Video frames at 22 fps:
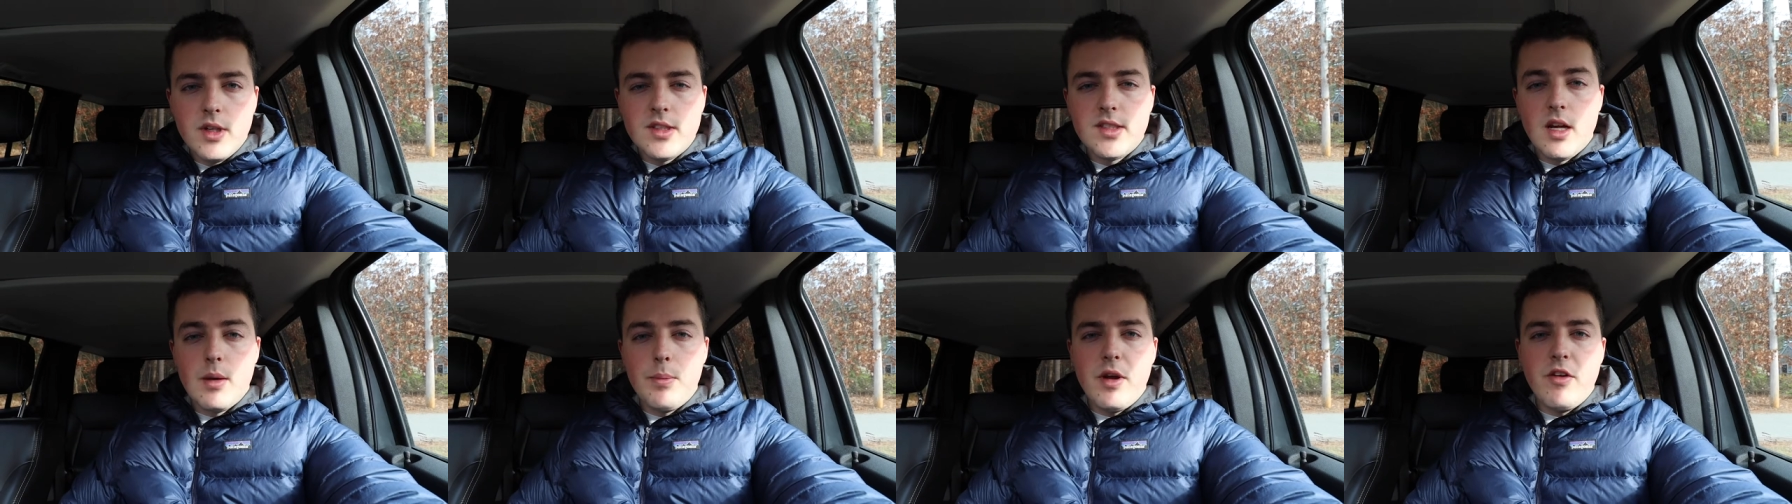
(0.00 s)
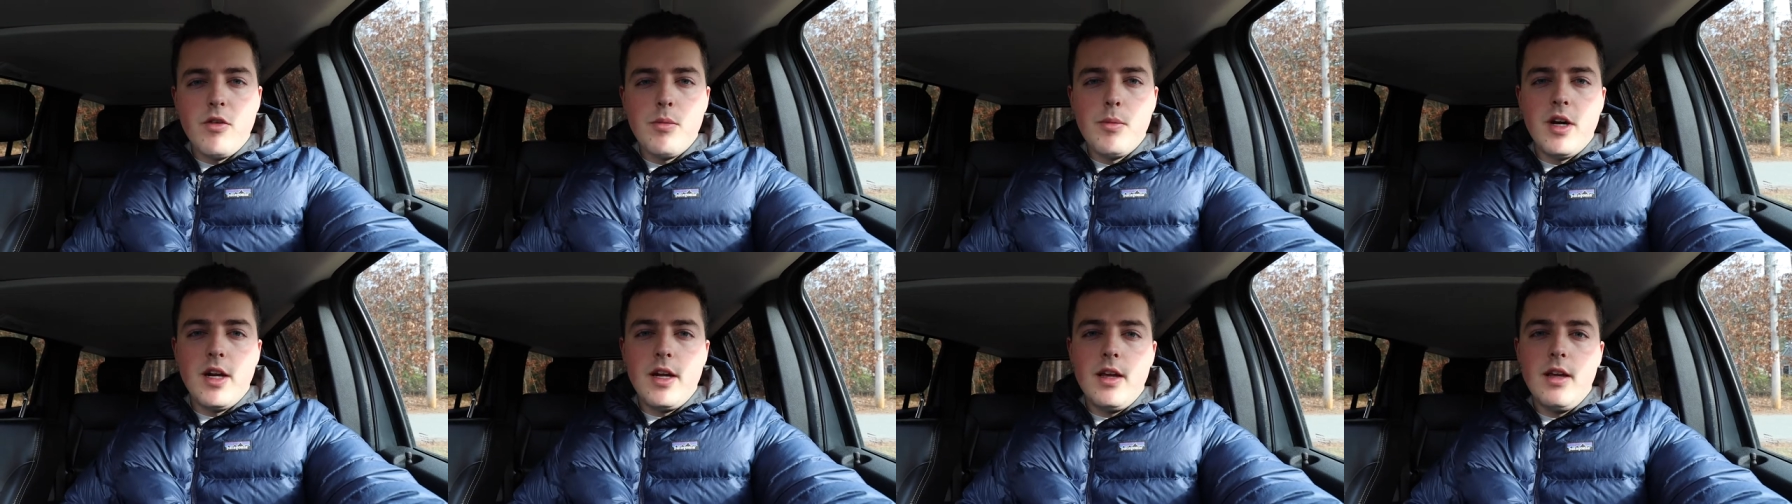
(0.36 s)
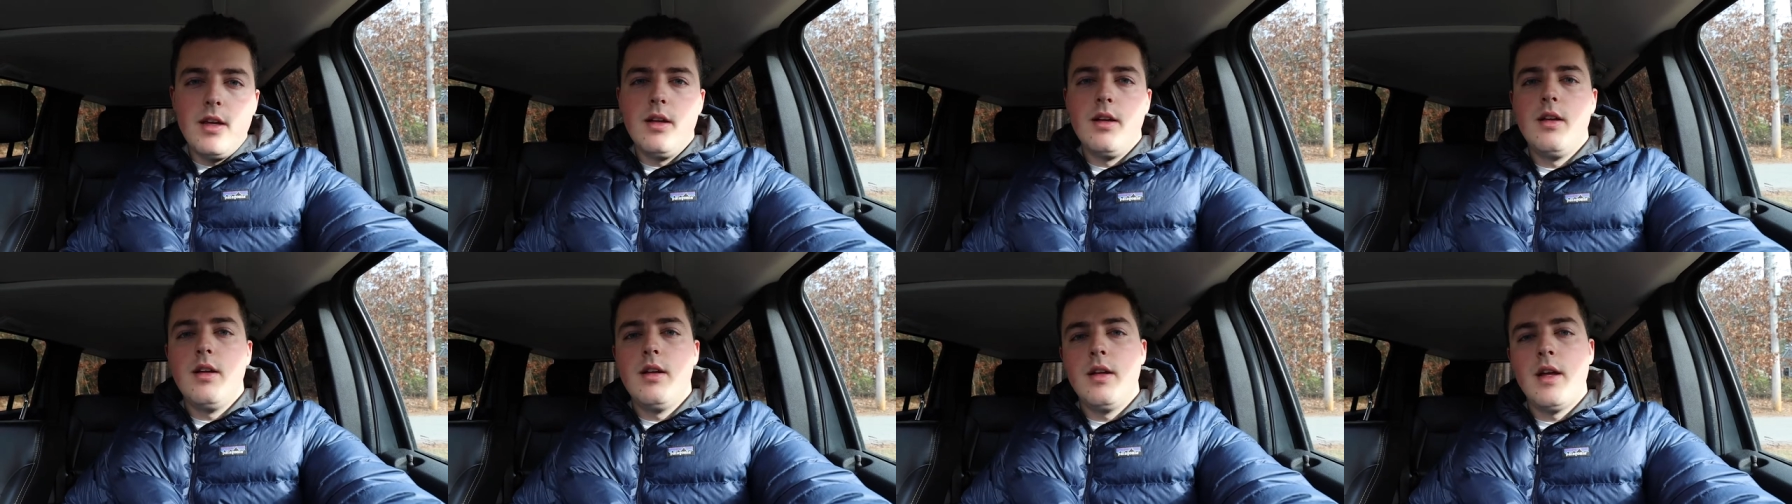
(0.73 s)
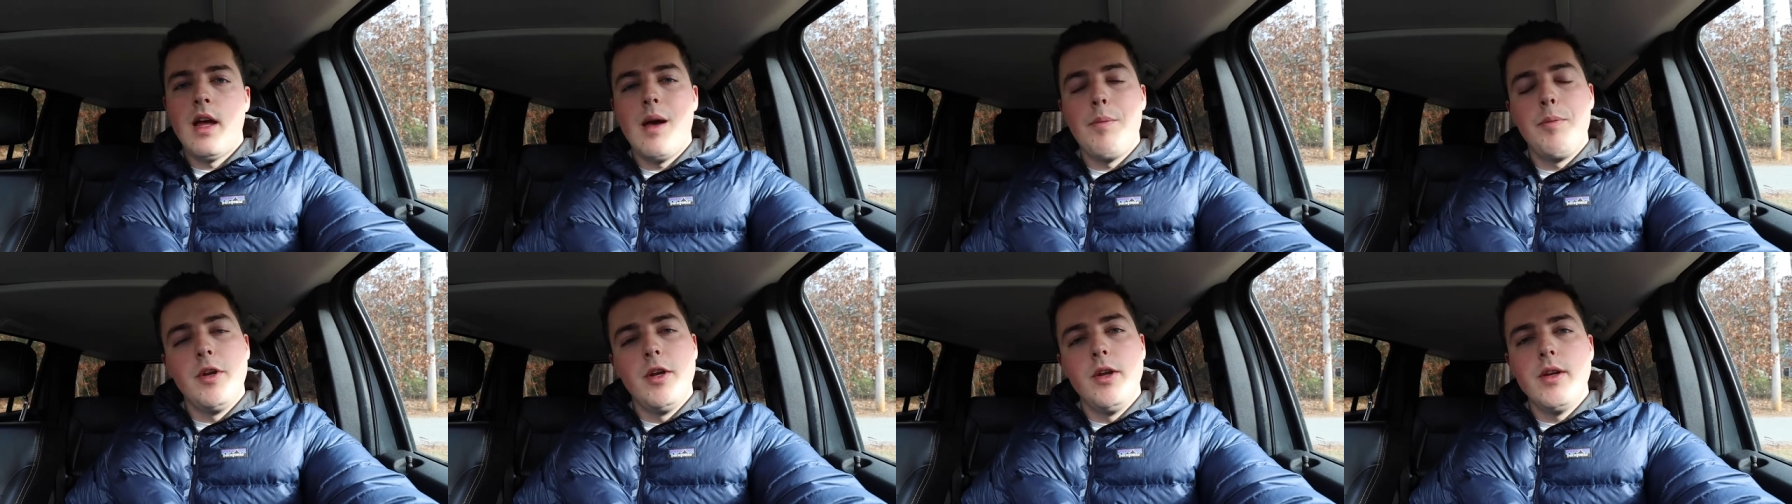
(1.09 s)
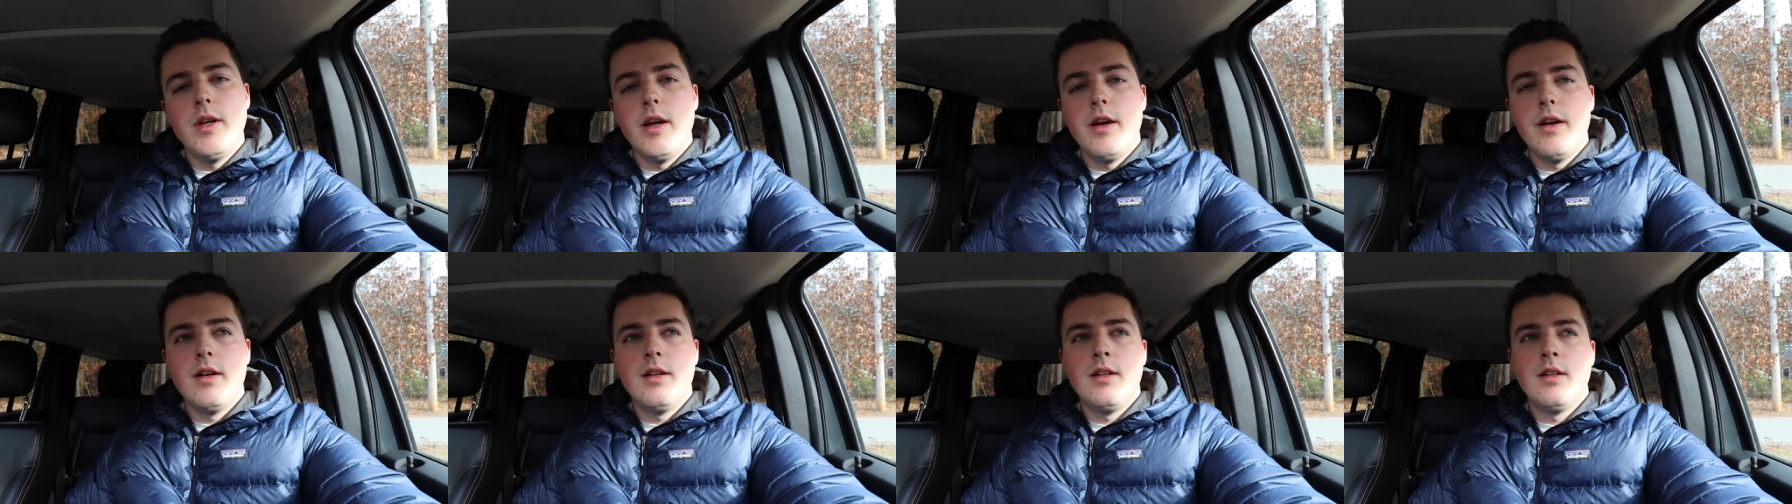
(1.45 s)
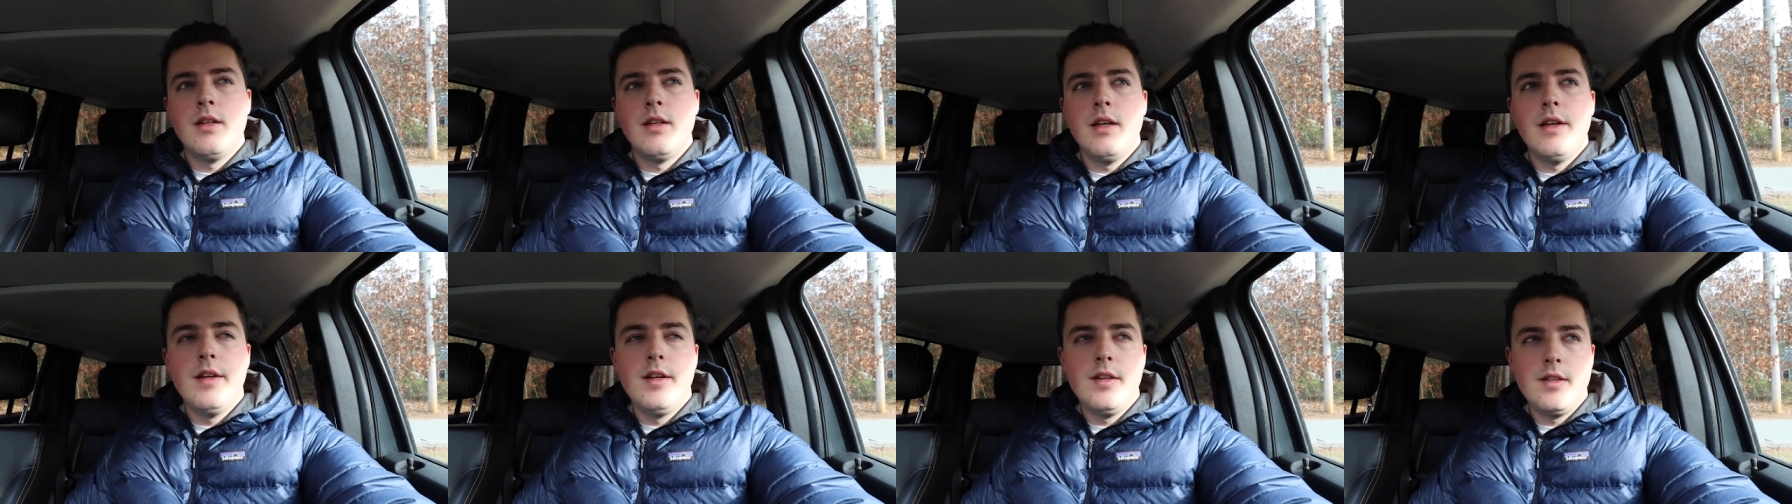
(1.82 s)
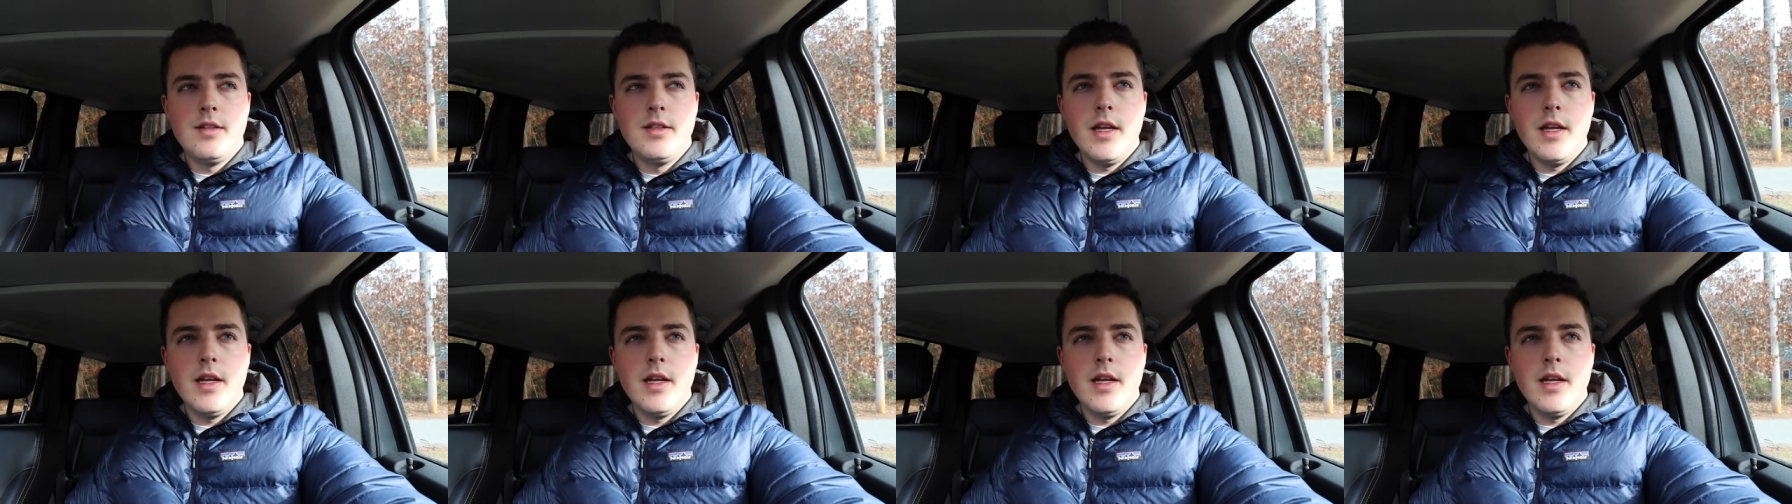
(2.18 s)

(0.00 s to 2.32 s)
What's up, everybody? Happy New Year. It is